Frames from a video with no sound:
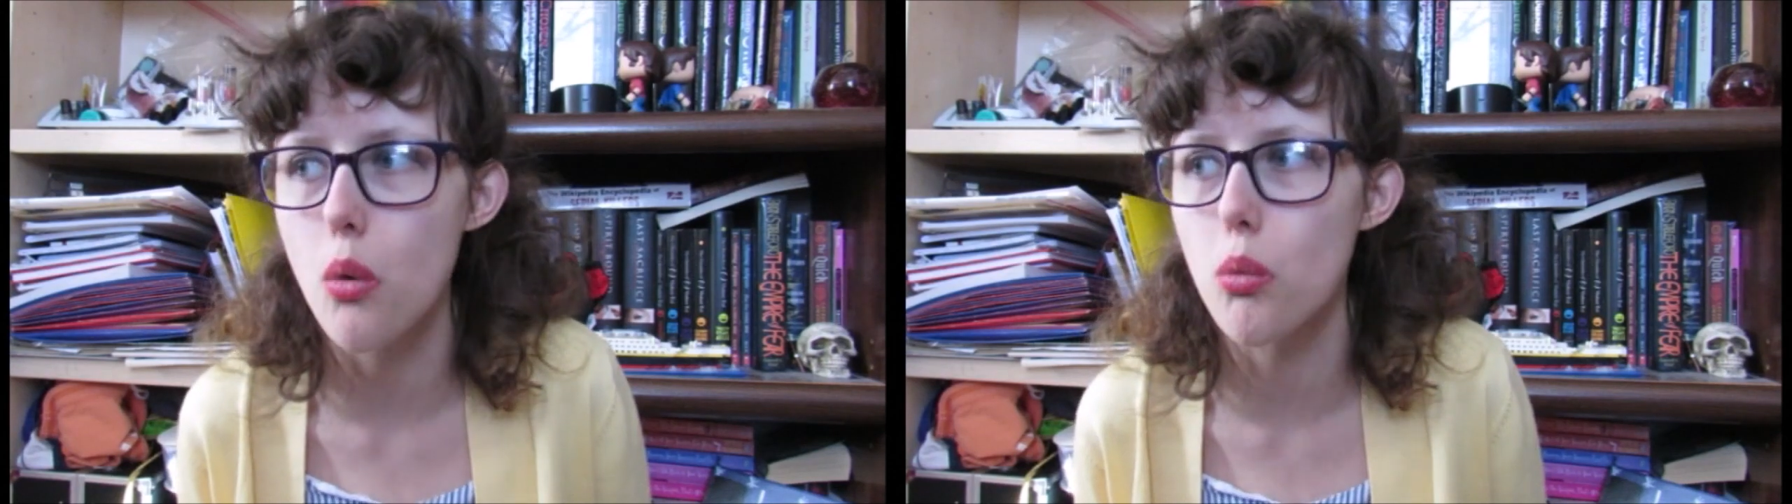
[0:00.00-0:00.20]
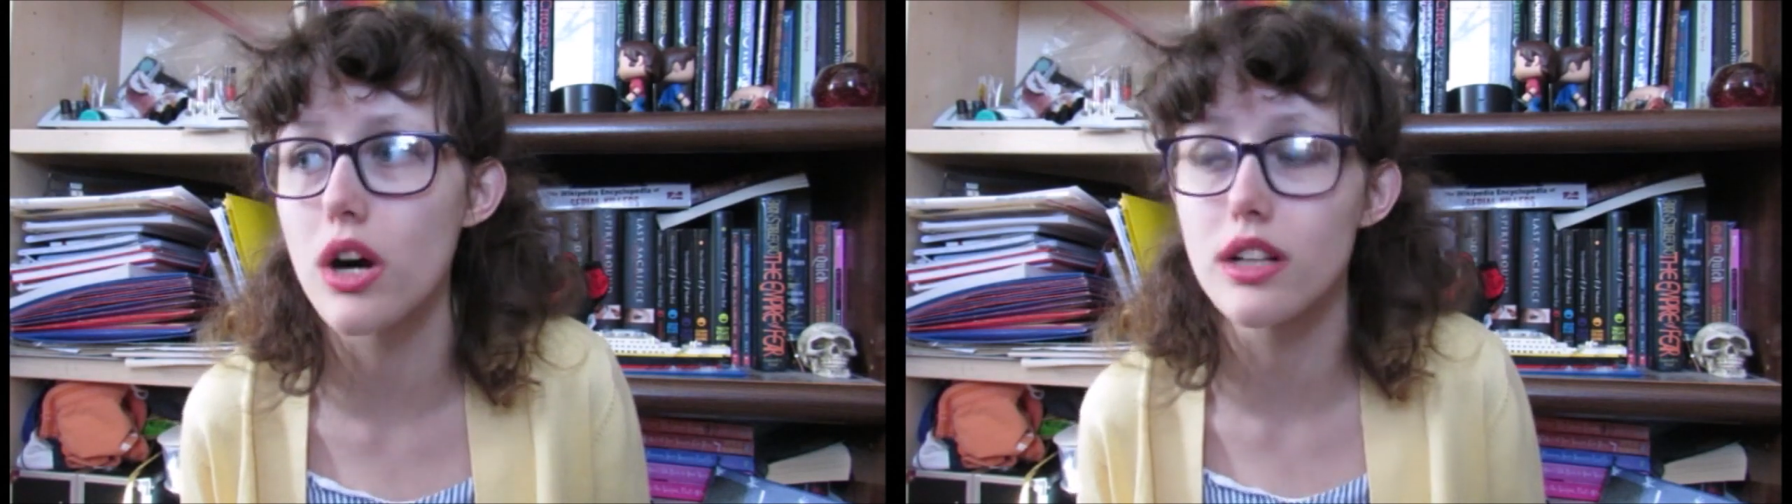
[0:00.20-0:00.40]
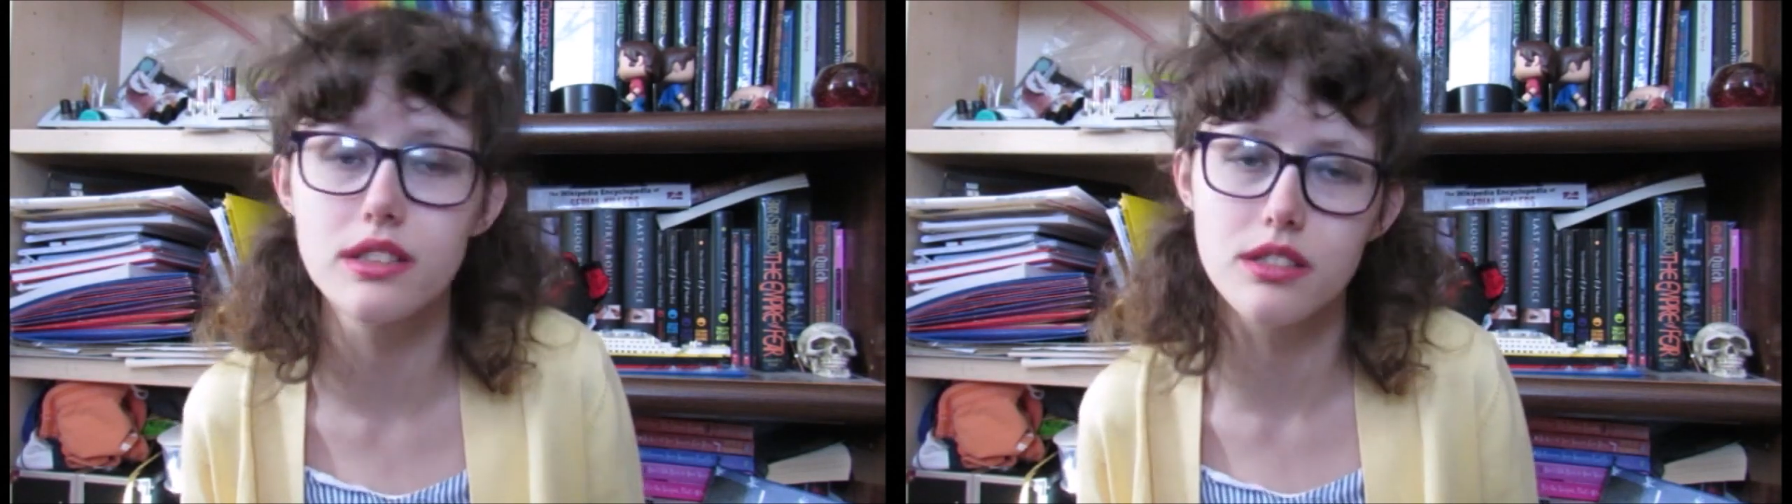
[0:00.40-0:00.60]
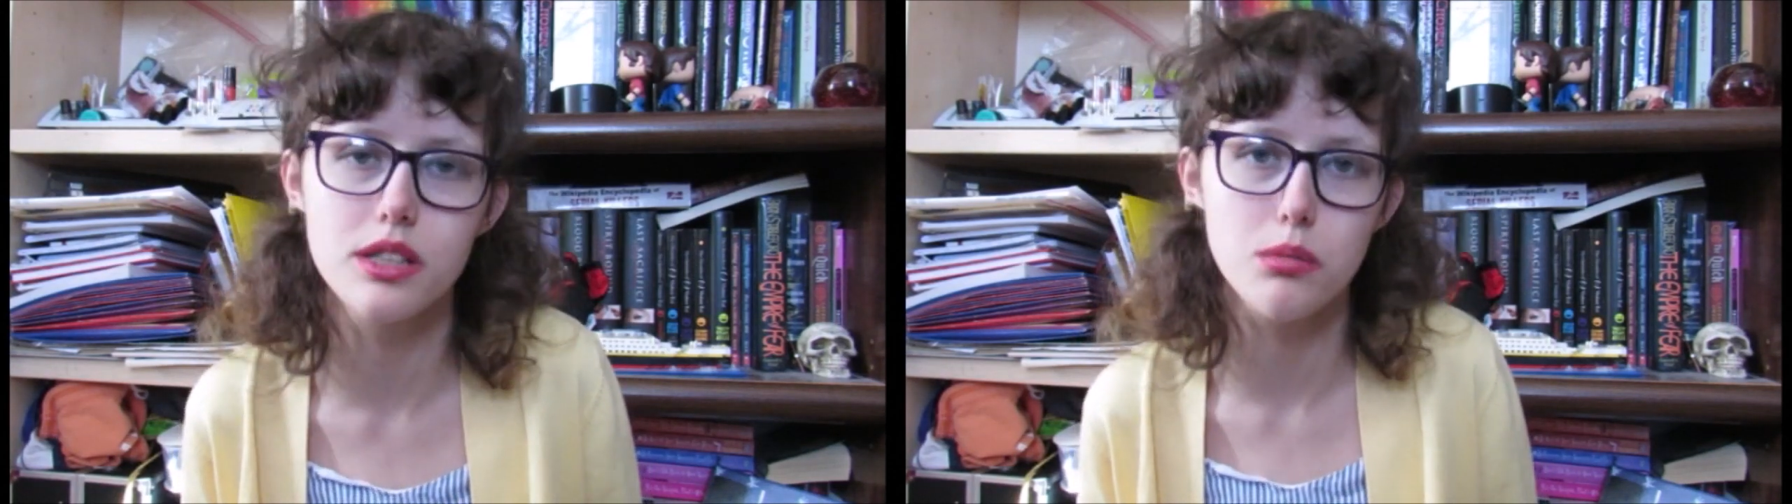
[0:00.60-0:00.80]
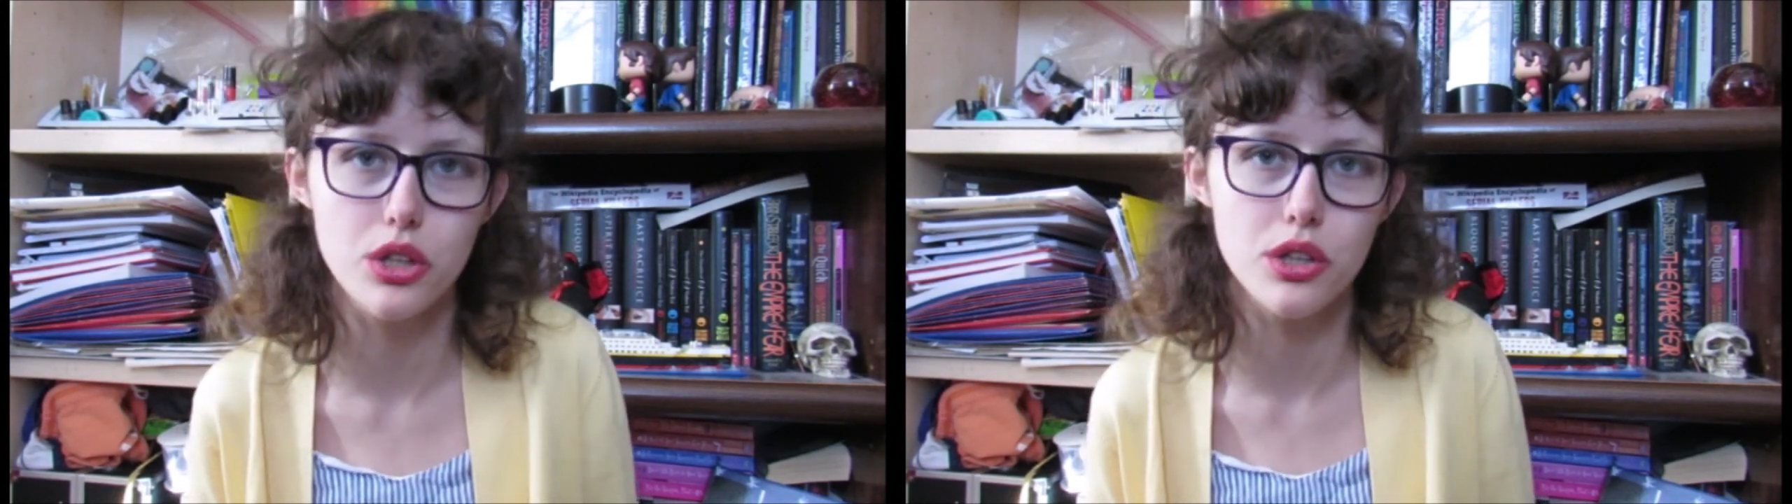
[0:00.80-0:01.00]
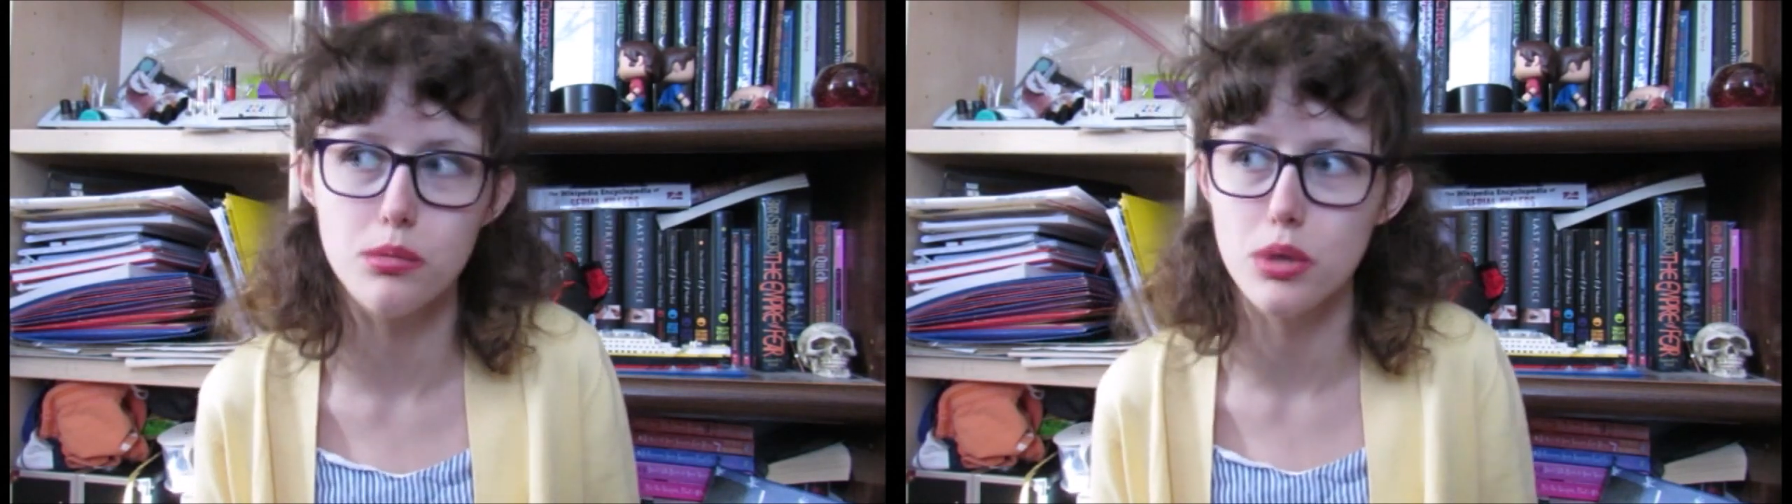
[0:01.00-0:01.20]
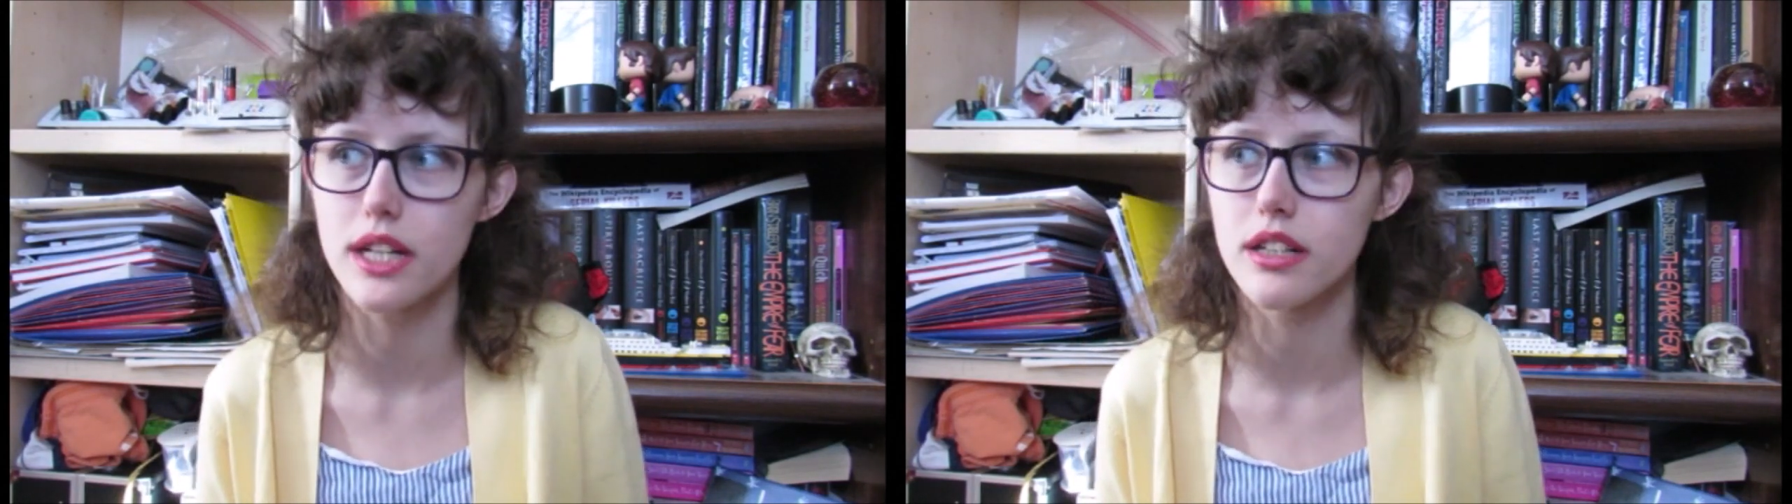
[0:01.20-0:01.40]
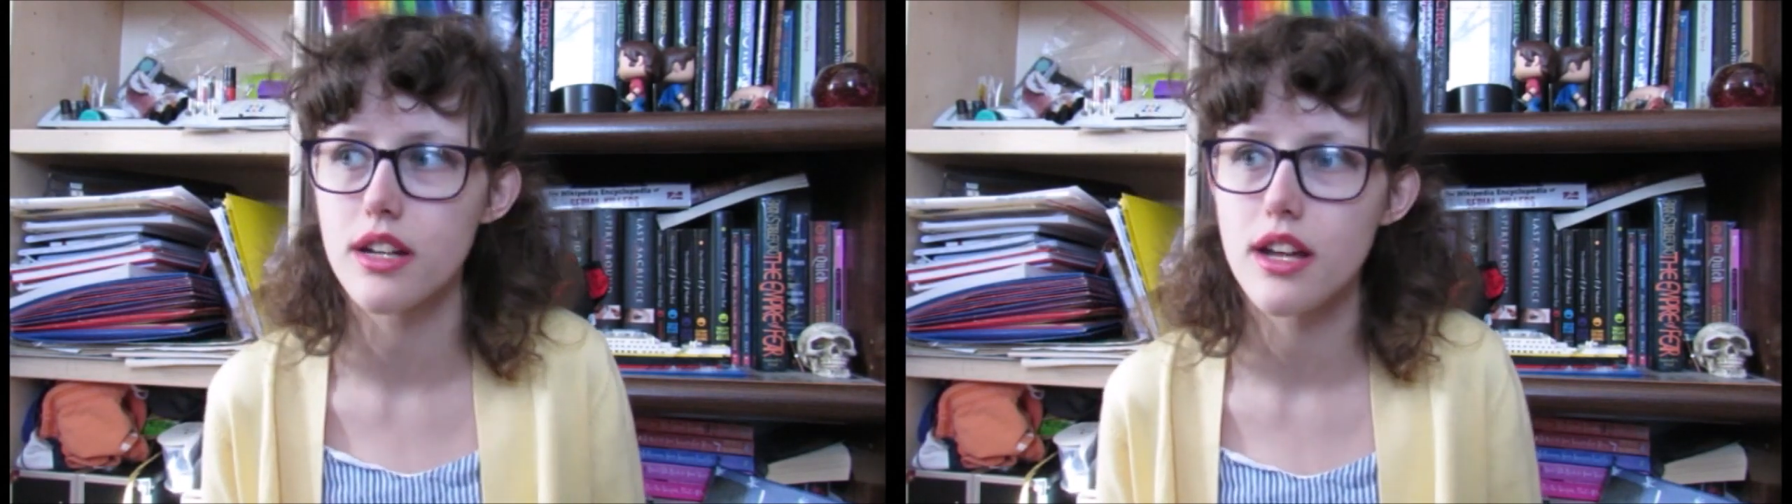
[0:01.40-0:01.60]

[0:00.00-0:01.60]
while asleep in her bed,